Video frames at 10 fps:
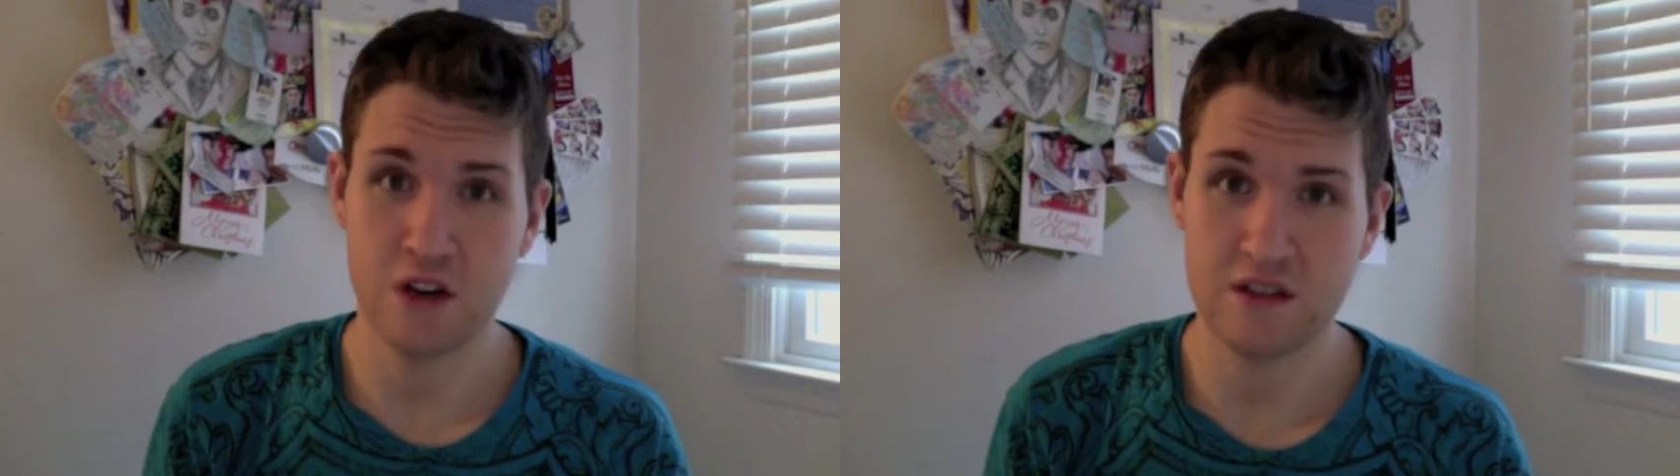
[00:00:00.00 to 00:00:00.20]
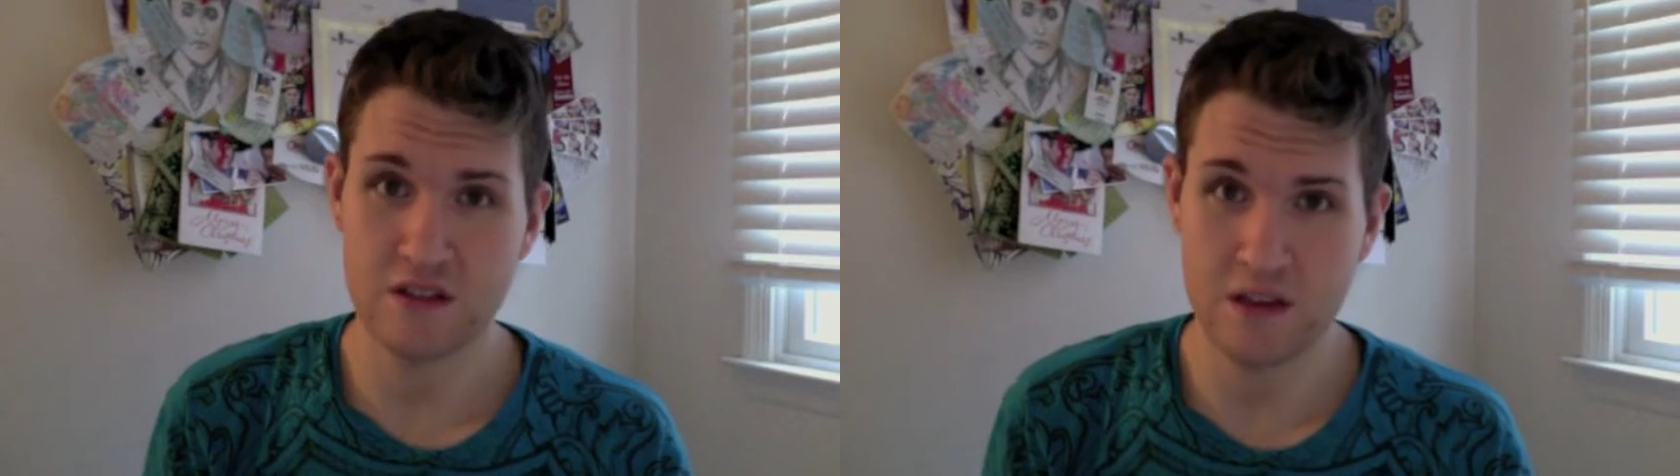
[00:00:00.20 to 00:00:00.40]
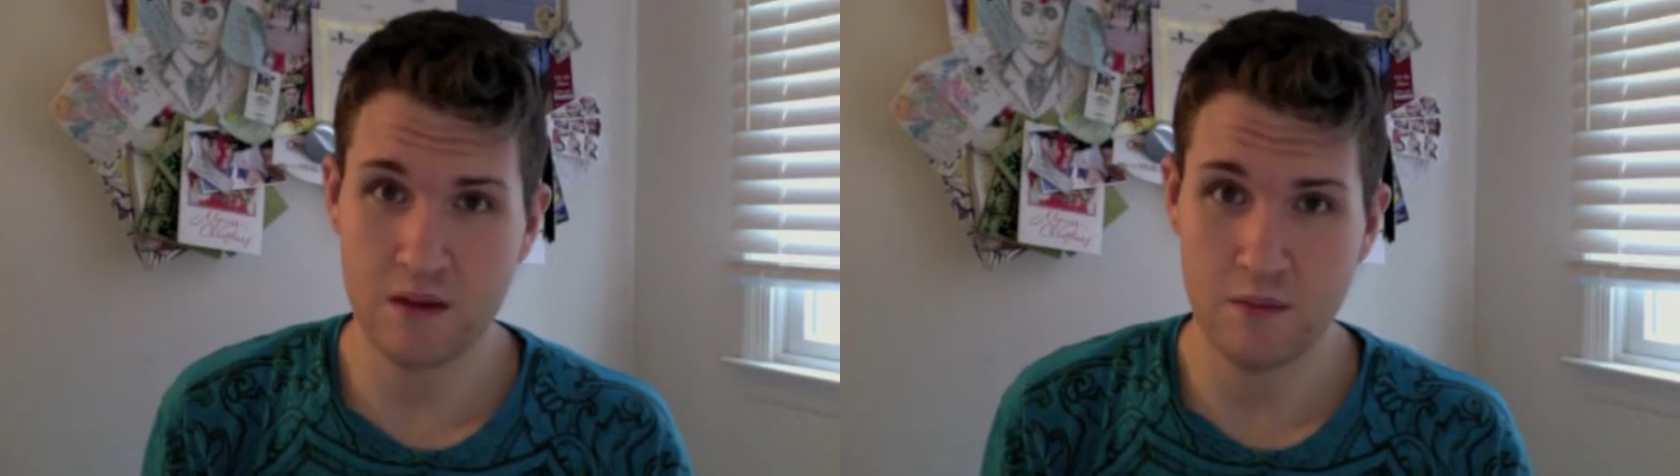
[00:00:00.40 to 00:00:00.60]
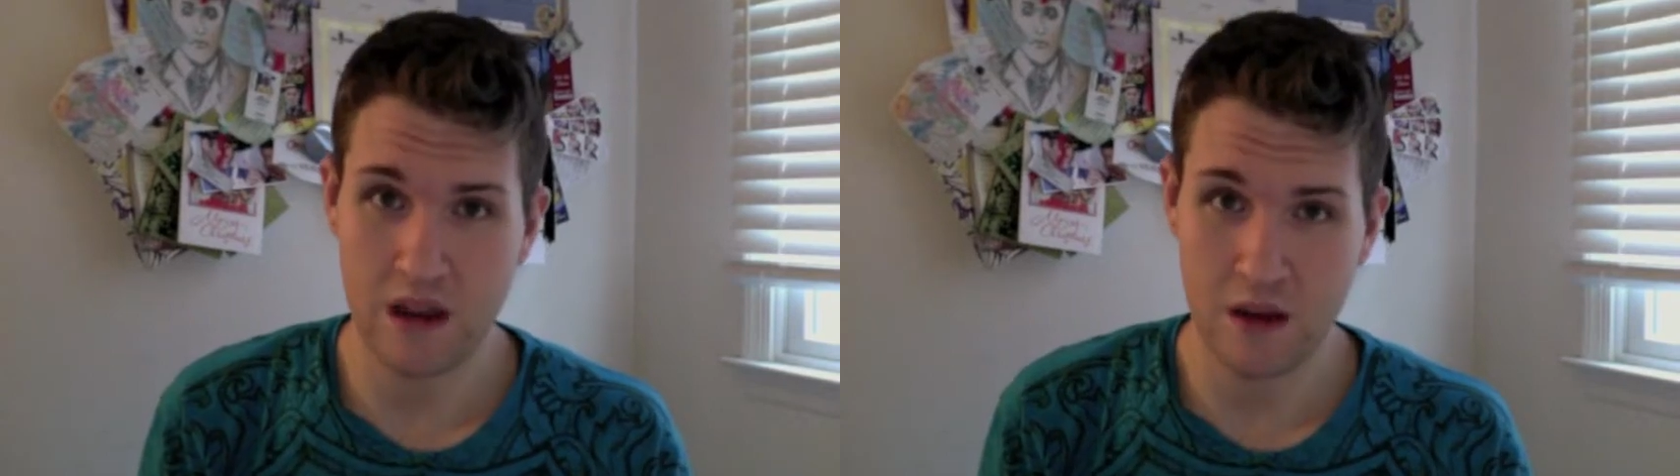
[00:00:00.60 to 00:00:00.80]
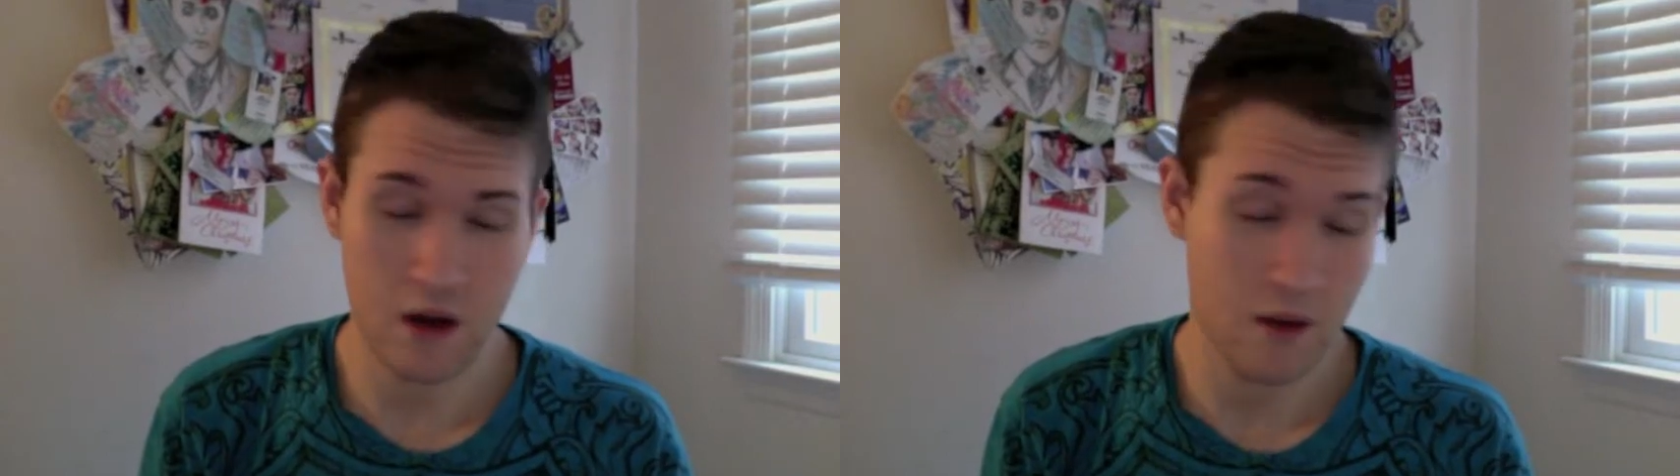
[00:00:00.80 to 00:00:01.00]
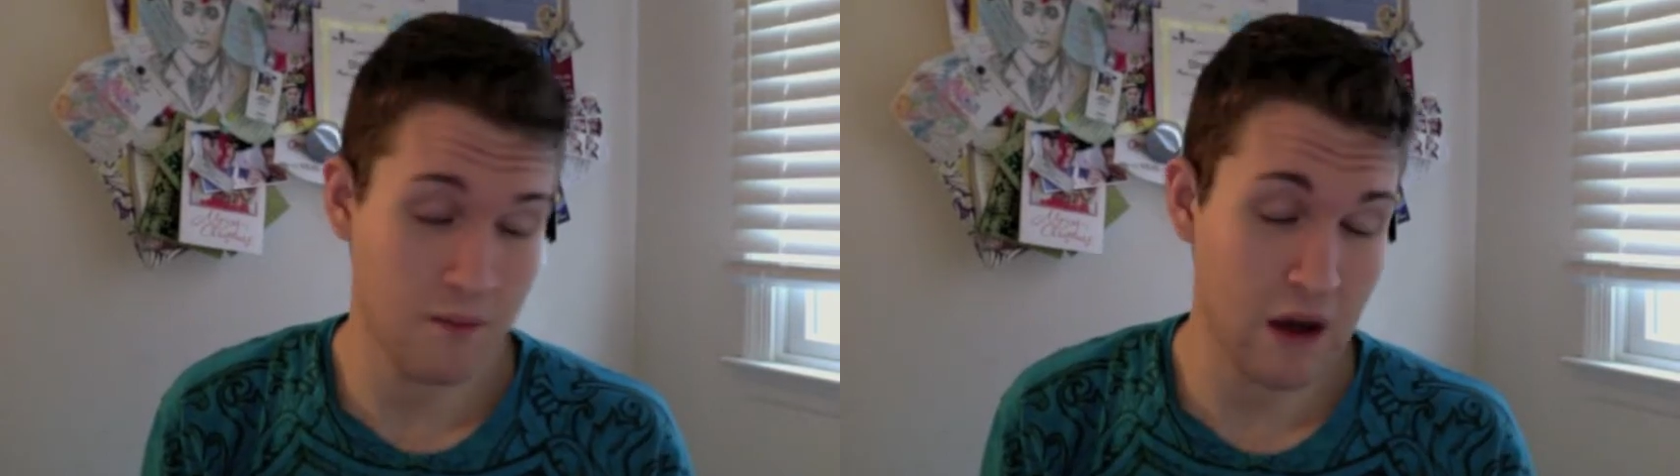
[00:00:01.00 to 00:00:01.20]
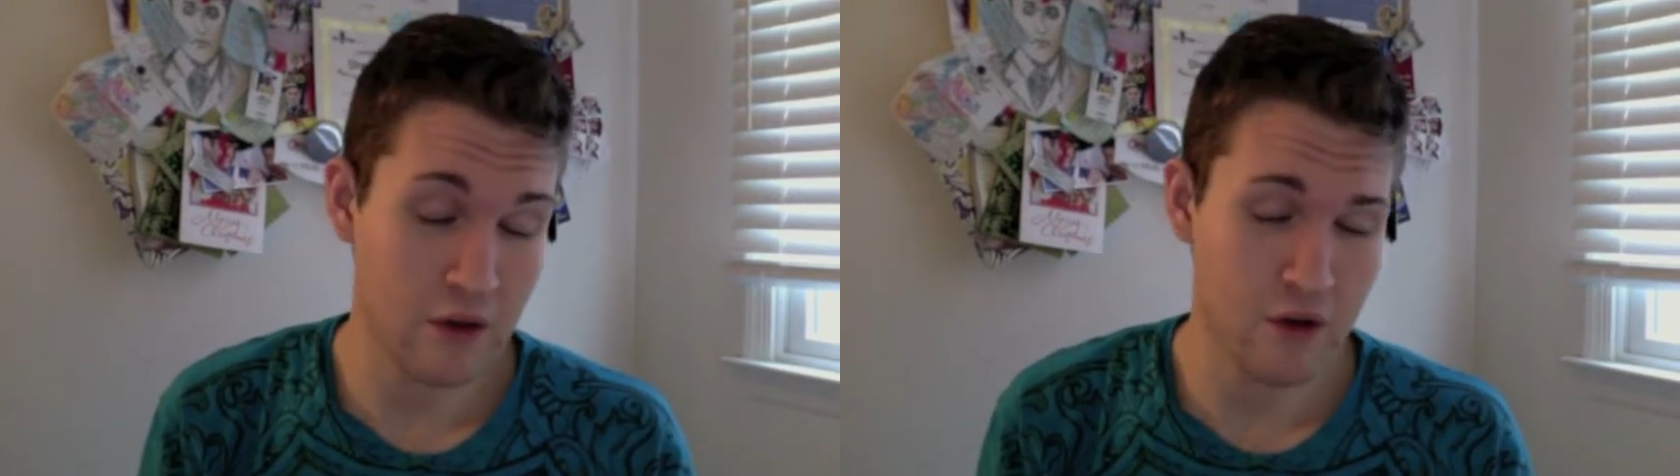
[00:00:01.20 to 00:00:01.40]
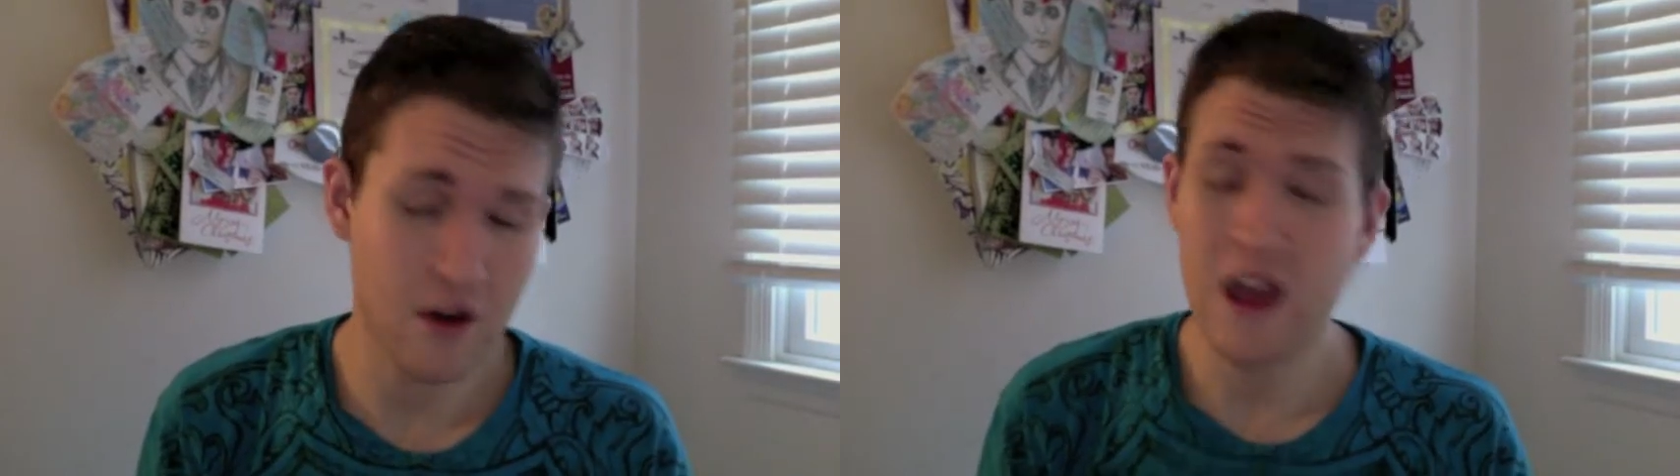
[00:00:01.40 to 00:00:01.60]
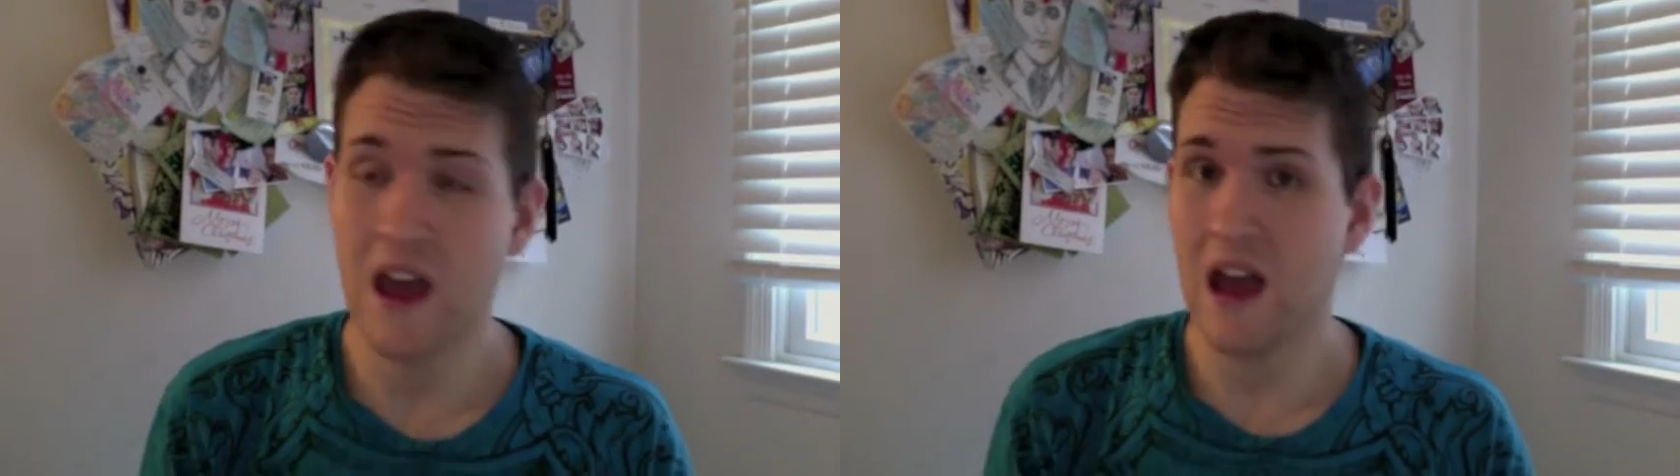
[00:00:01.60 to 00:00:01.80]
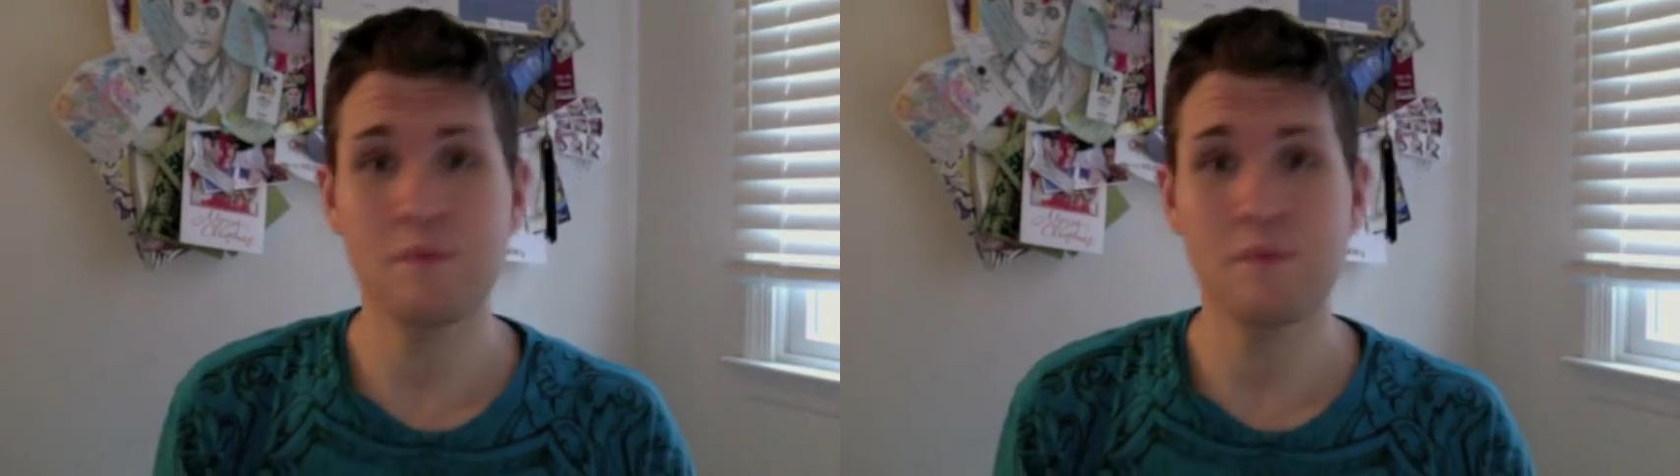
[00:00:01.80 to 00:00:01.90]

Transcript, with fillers: translucent uh, powder.